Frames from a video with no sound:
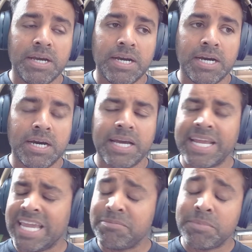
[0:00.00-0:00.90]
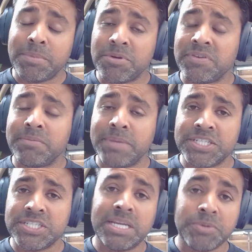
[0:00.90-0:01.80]
And I can't remember if I
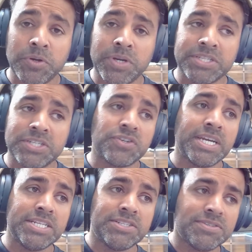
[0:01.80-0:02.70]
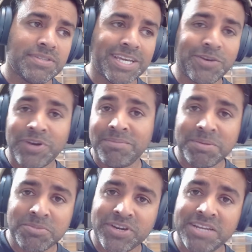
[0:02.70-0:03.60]
mentioned I'm going to try and do that RAM
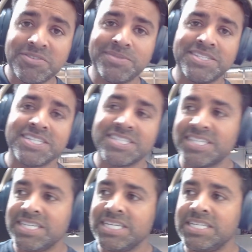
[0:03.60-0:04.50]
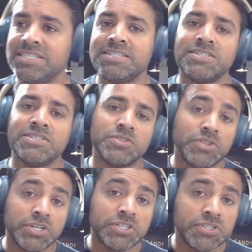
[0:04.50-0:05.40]
upgrade from the 16 to
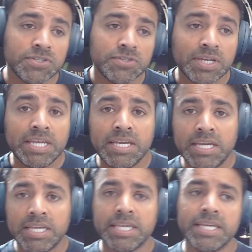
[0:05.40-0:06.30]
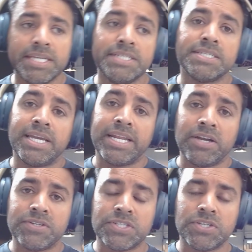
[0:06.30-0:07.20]
32 gigs, and I
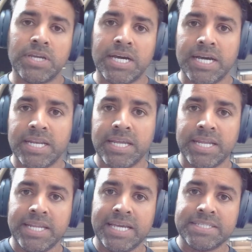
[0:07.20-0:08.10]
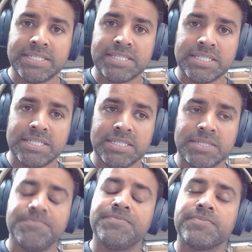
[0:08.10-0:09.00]
also got an
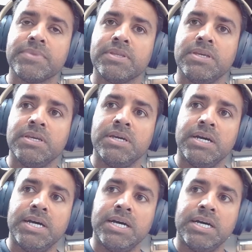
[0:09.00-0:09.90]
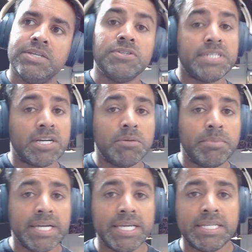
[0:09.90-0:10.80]
SSD, 2
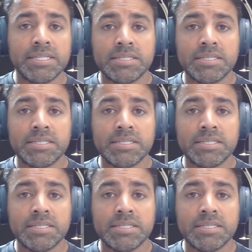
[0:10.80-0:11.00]
terabyte